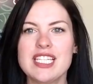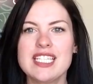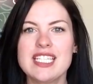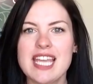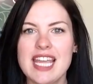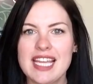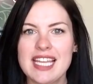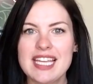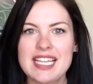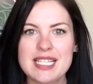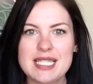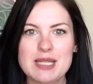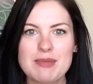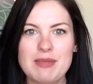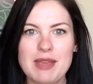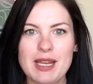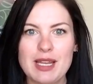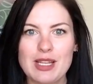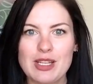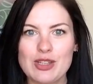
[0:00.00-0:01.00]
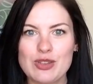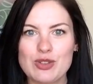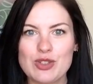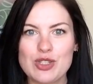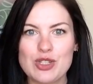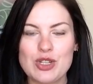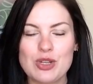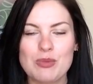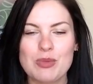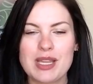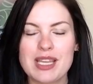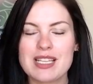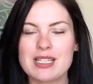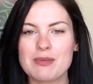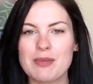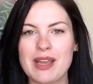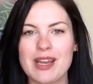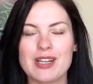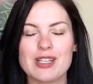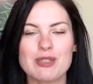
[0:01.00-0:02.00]
It's taking some getting used to
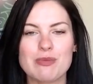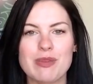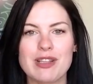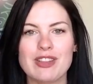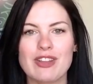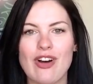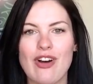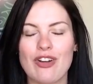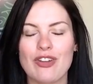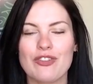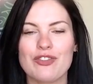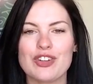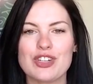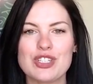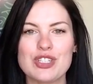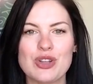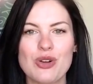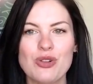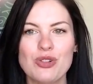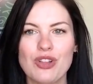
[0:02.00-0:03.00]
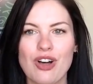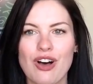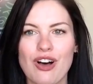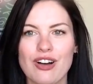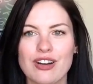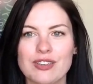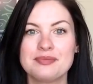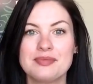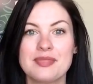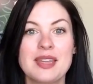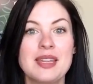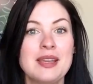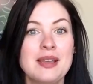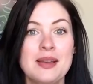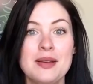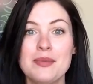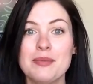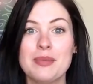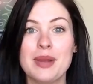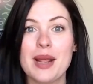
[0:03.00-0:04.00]
because my hair's been long for so long,
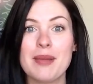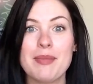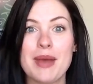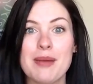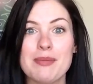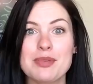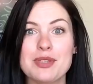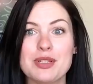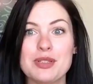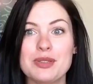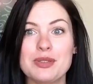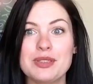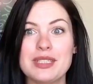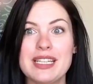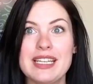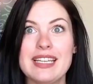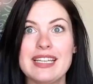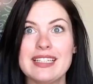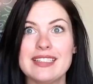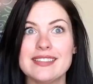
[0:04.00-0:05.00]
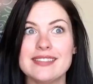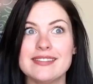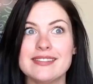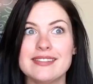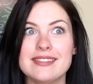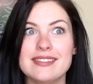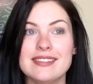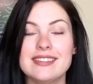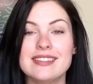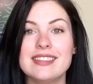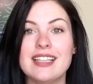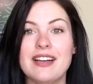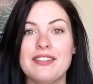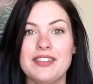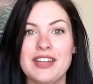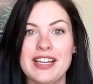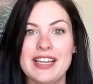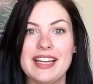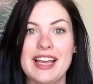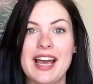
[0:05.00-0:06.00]
but I'm absolutely
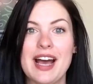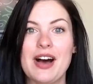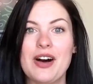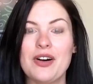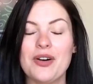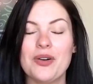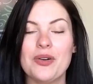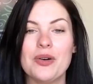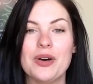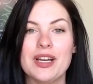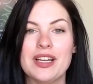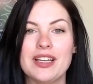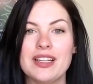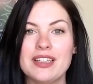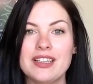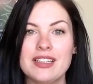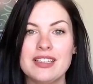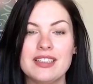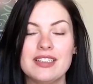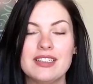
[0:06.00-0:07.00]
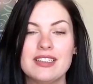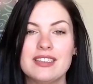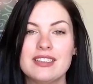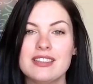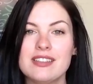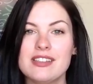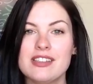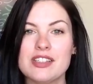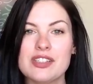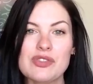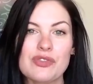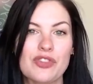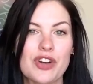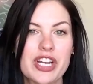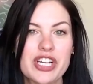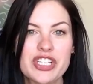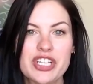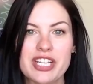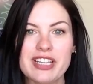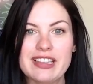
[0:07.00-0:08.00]
loving how just
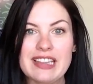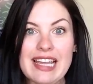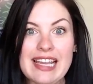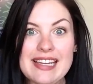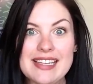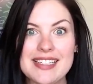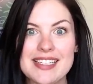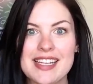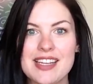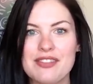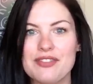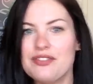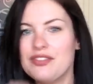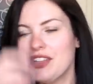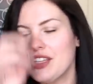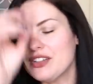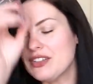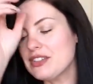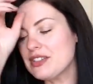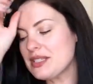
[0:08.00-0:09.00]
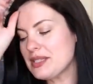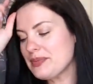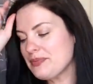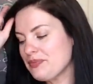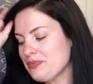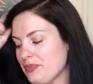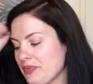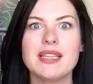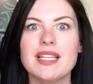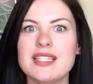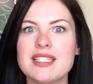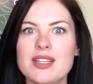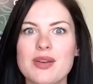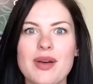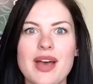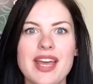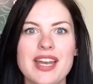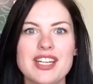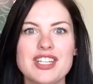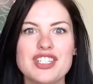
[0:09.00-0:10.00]
fresh and light it feels. Let's go
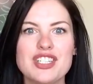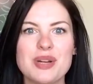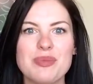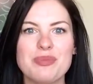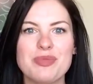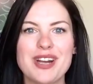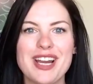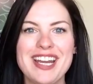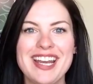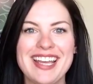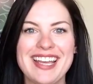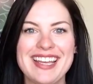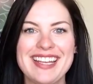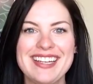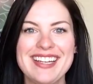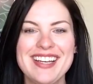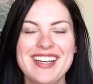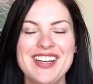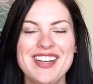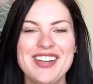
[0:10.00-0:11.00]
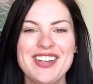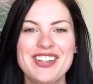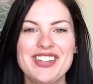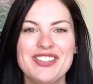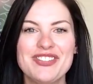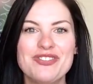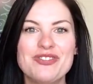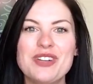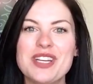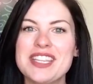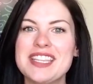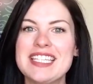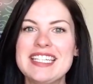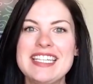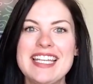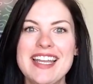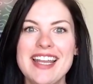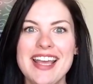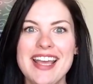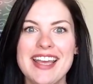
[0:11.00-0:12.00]
ahead and jump right in with the
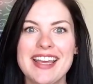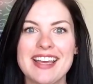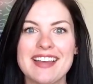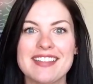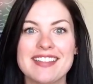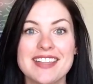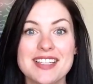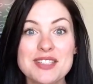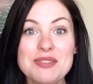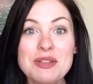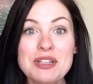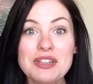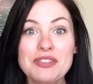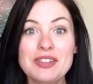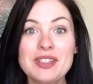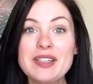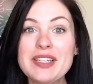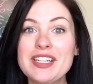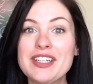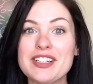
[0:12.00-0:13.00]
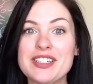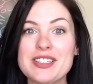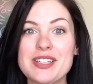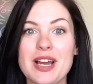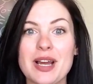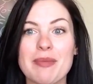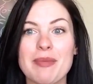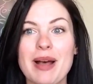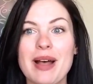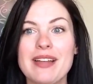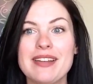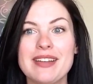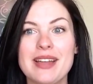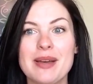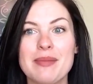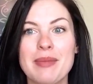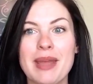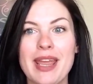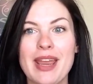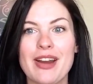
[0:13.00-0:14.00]
knitting. That's what you're really here to talk about,
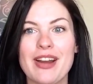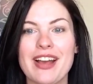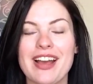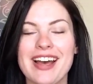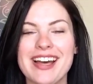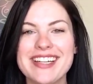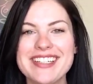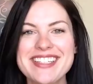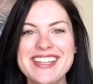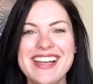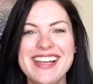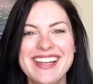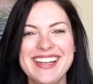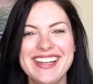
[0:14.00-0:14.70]
not my haircut.